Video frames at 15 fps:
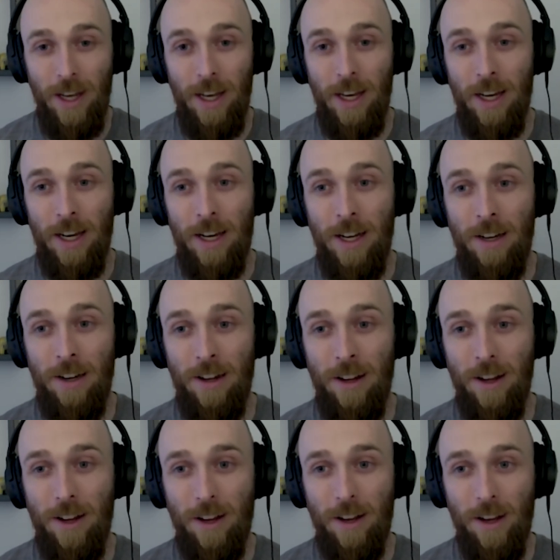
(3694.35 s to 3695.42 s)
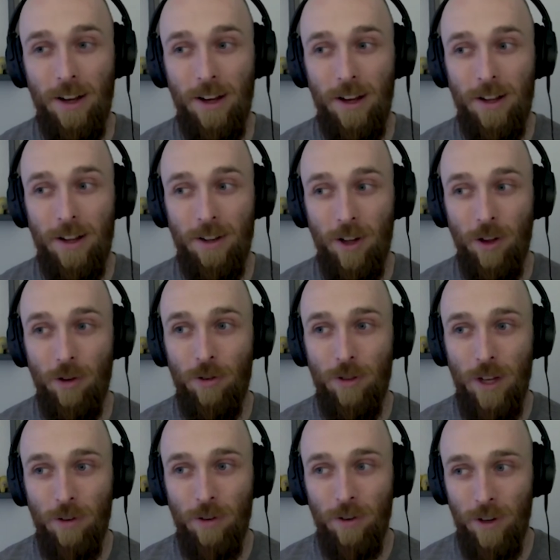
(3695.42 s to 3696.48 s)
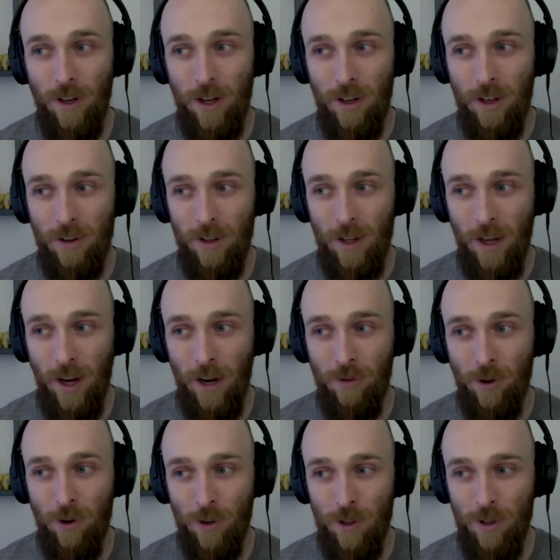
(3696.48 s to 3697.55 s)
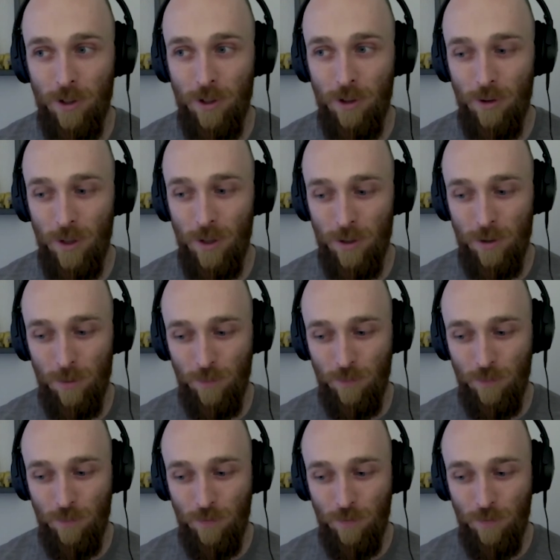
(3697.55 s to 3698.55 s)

And the other thing that I've noticed too is